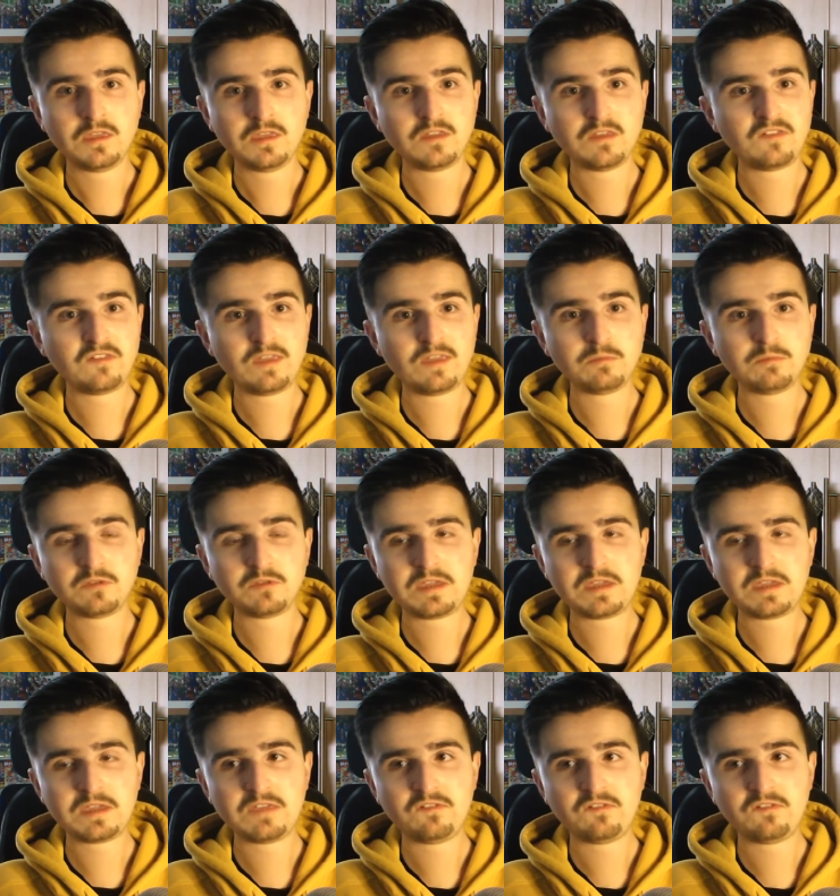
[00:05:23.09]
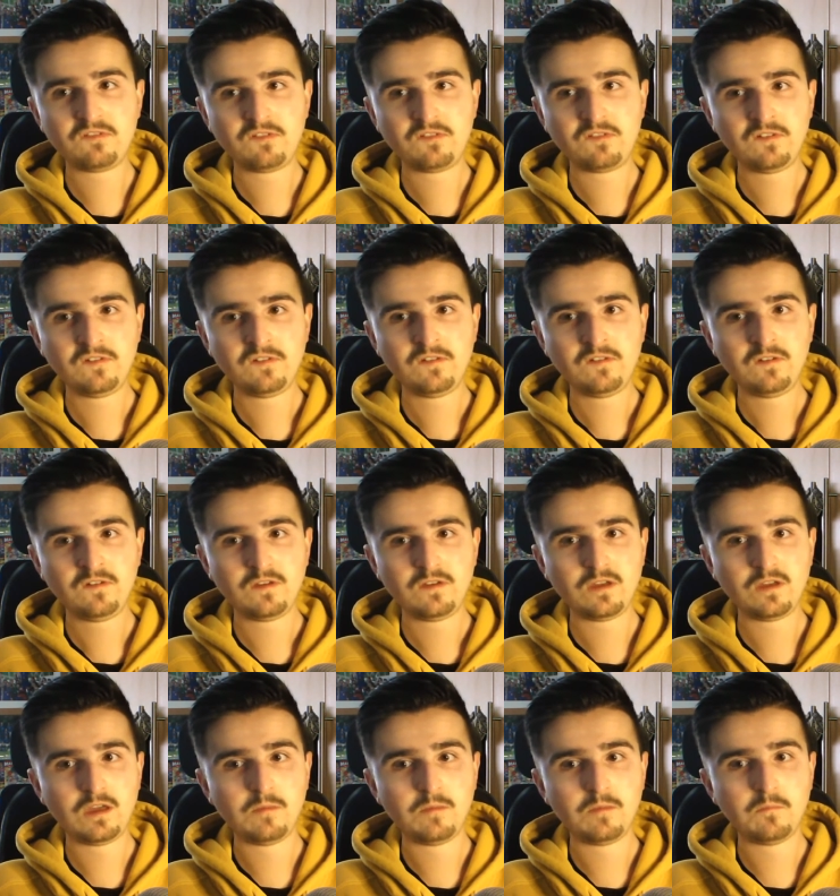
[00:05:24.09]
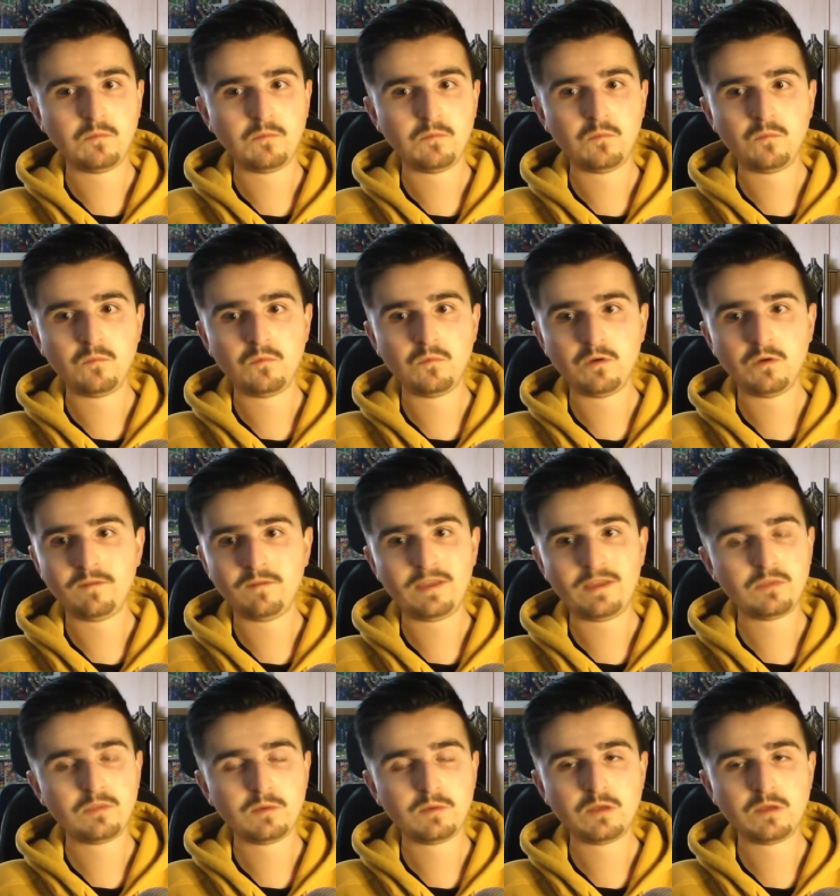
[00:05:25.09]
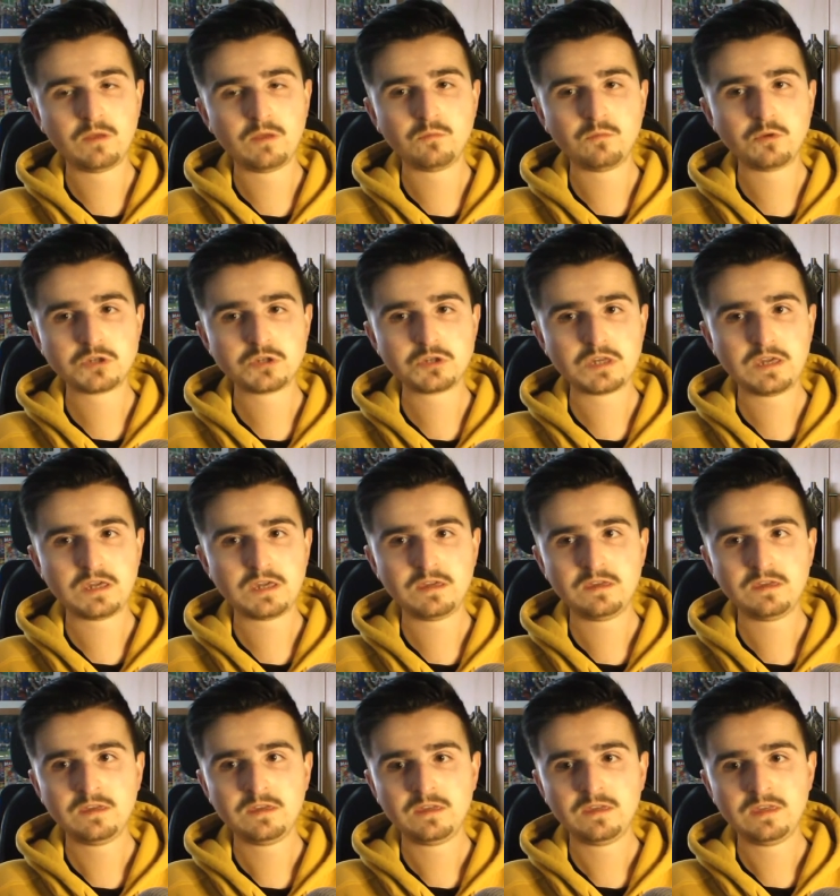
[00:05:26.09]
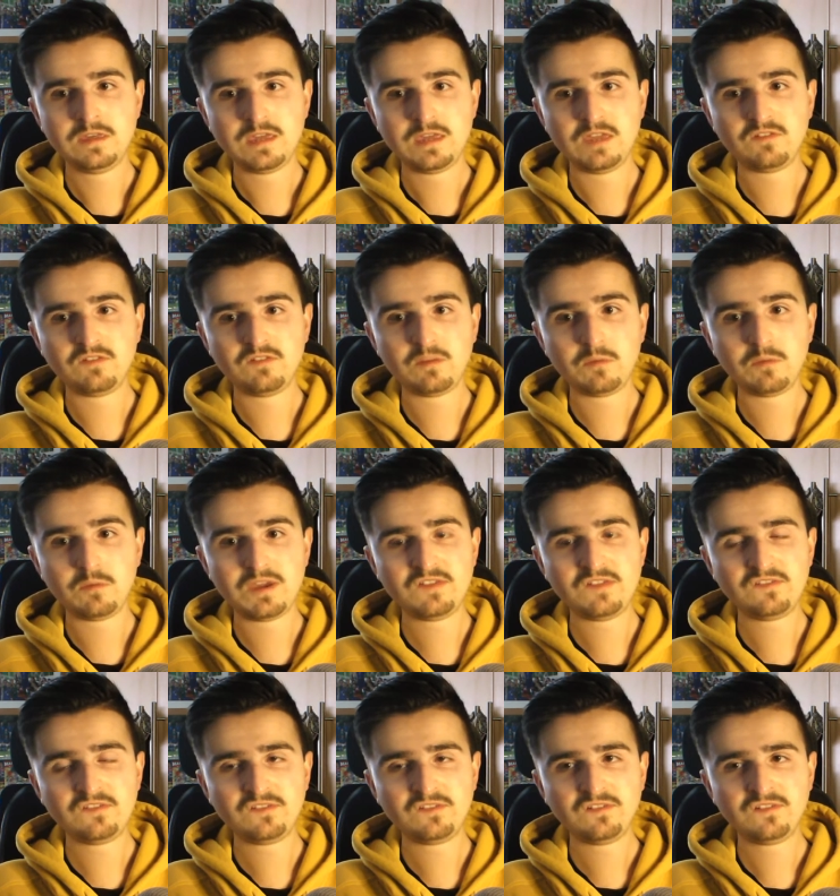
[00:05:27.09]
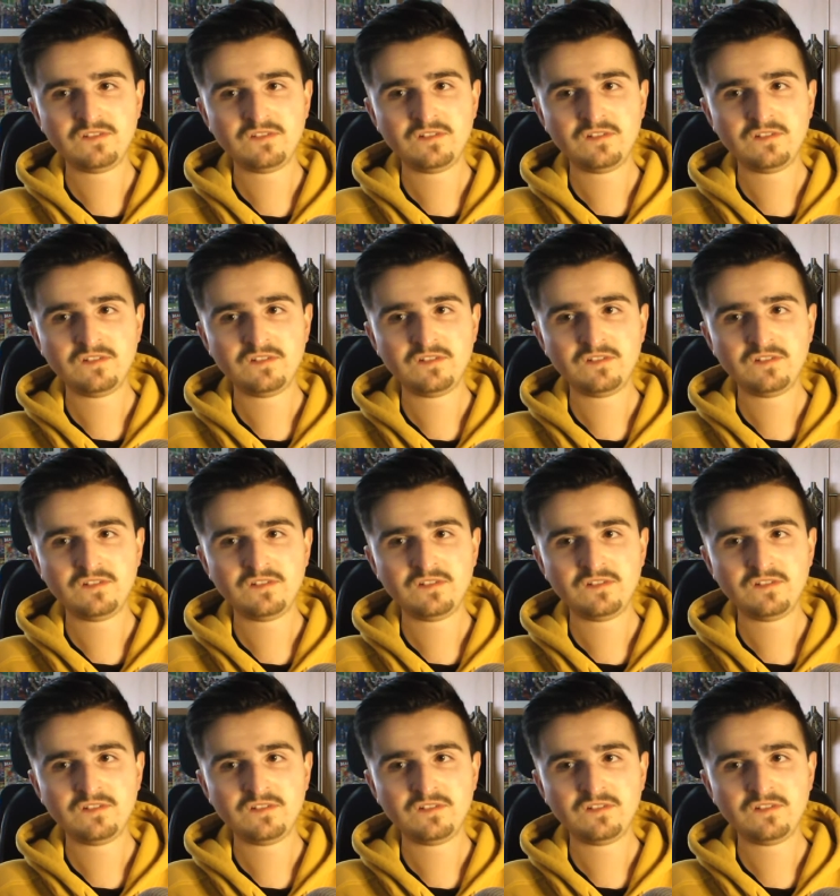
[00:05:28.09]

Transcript: disabled kids around the world watching it in some ways.